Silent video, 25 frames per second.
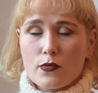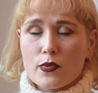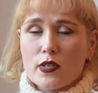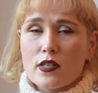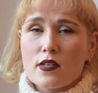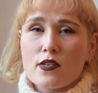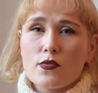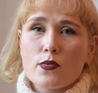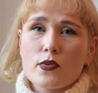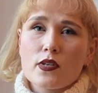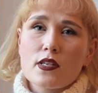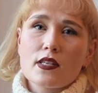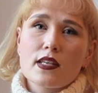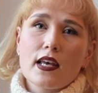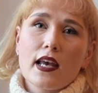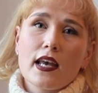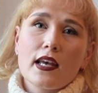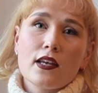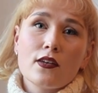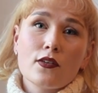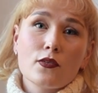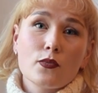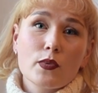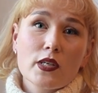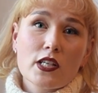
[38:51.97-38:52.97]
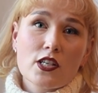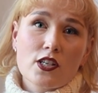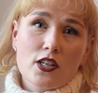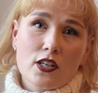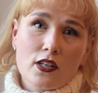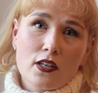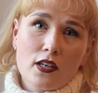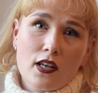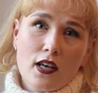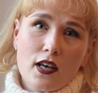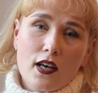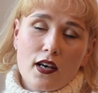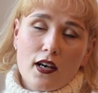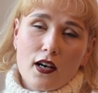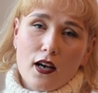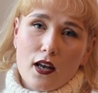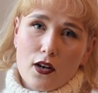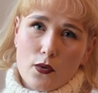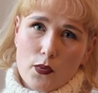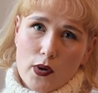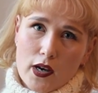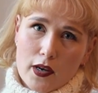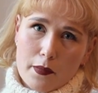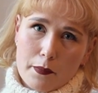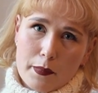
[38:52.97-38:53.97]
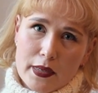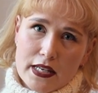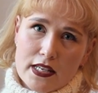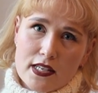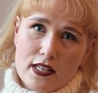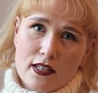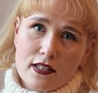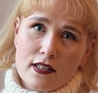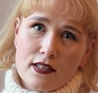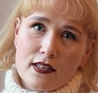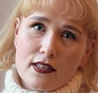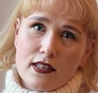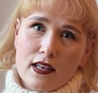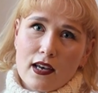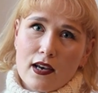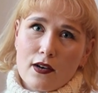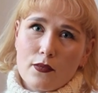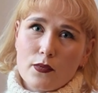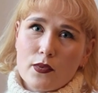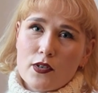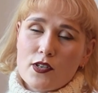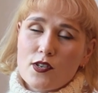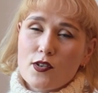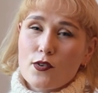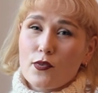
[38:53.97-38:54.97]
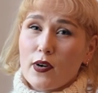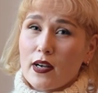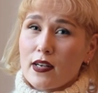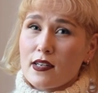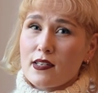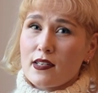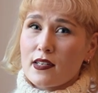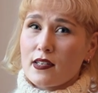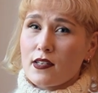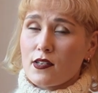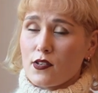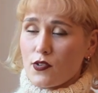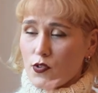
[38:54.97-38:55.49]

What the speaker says: which was a Norwegian colourwork mitten that was credited